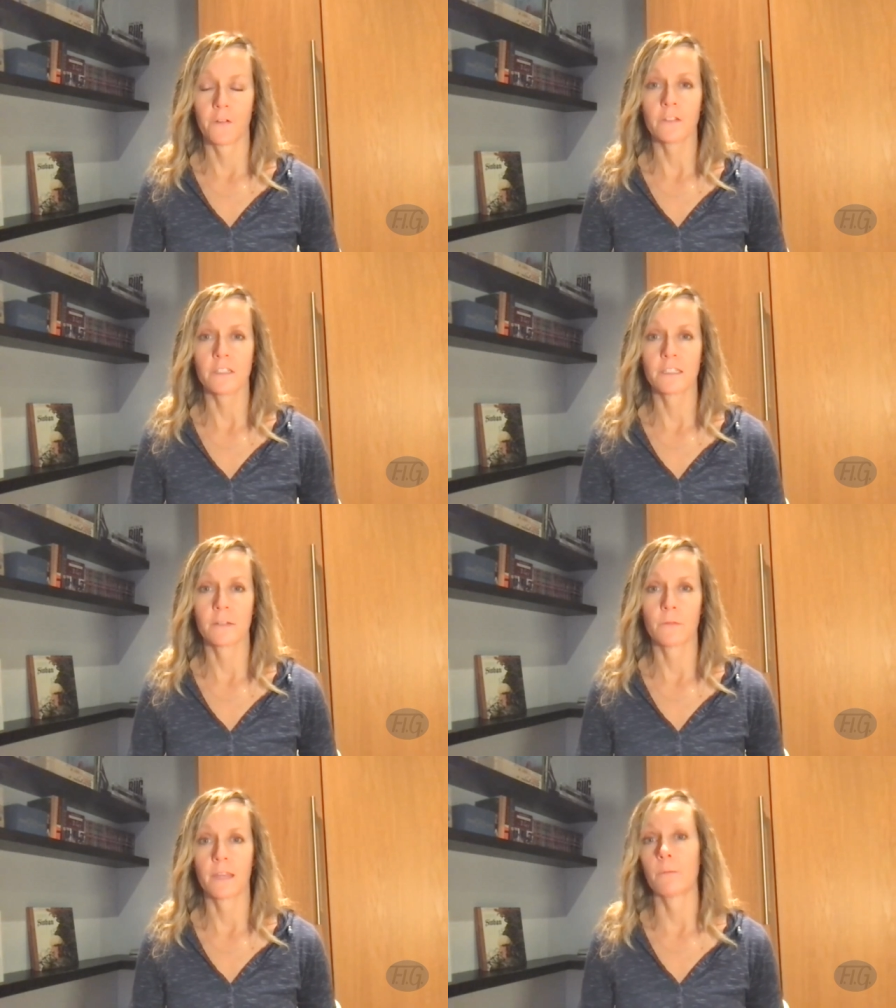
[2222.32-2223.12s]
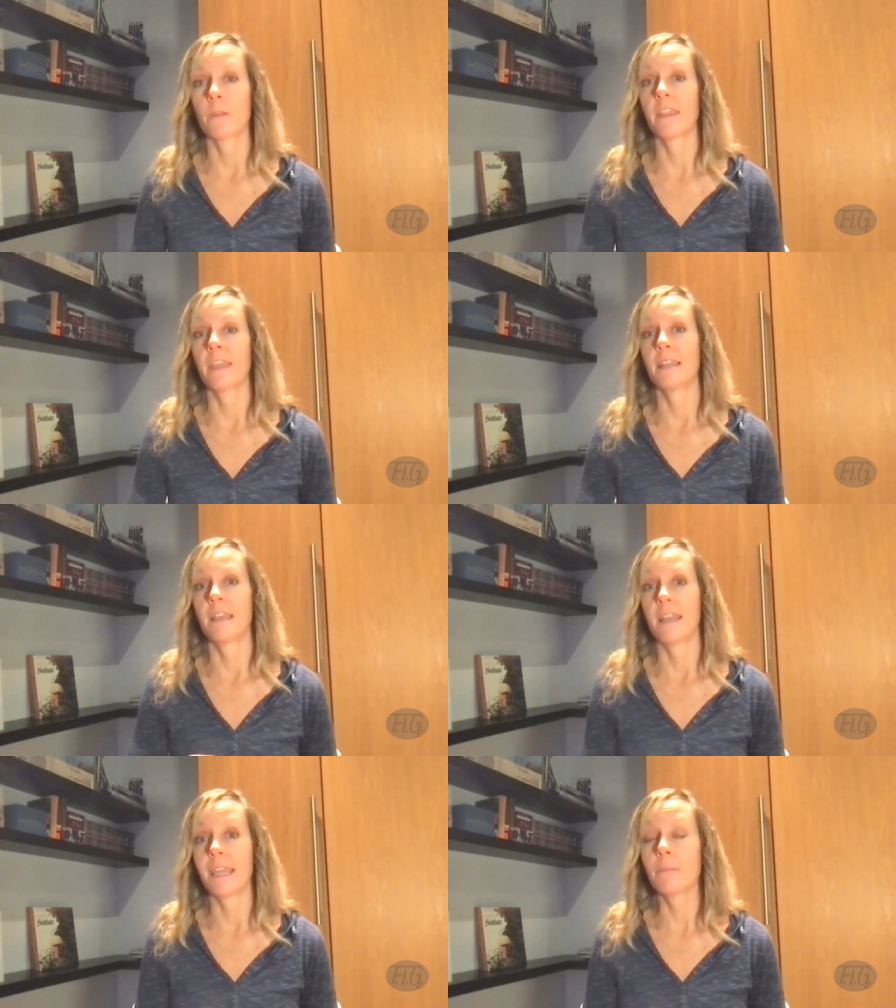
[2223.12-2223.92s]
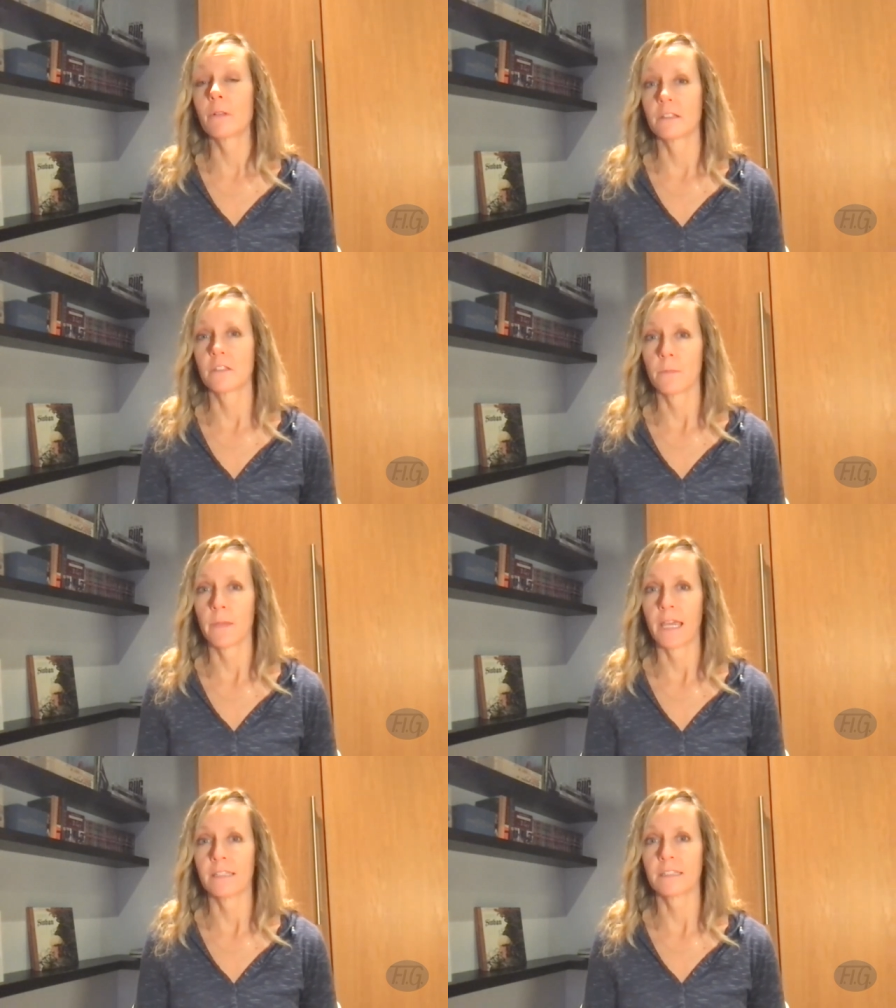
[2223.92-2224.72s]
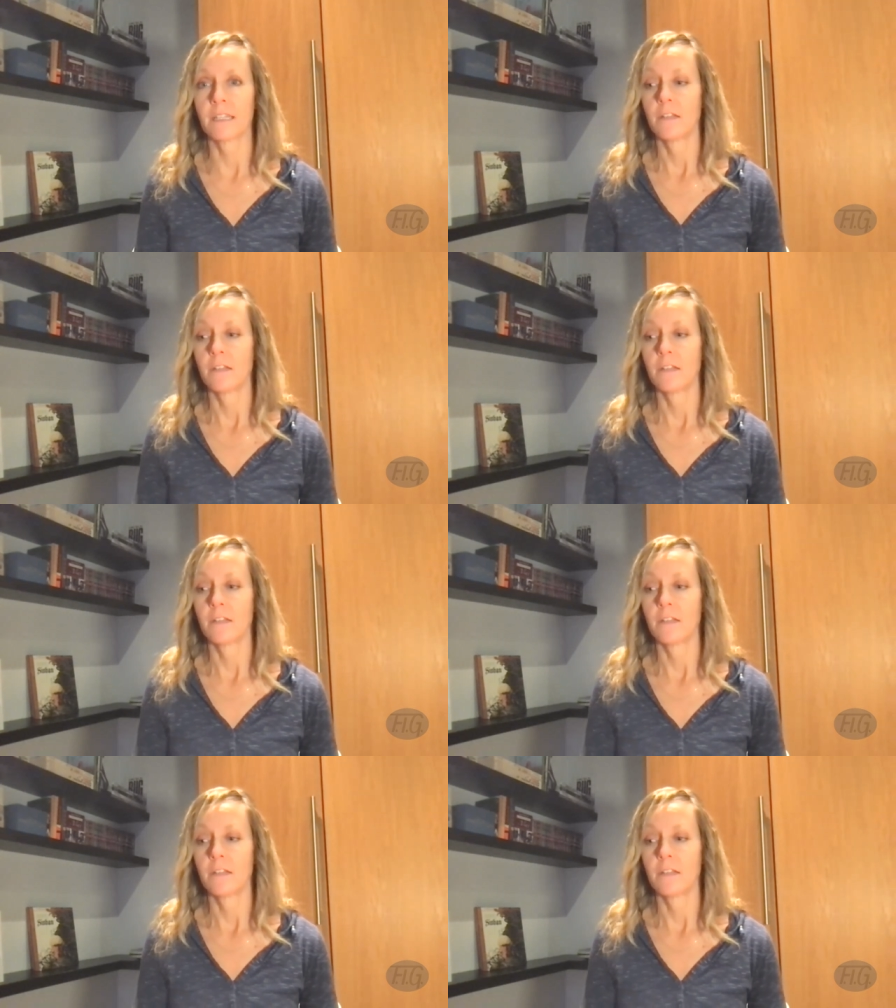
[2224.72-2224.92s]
first that will then enable a gymnast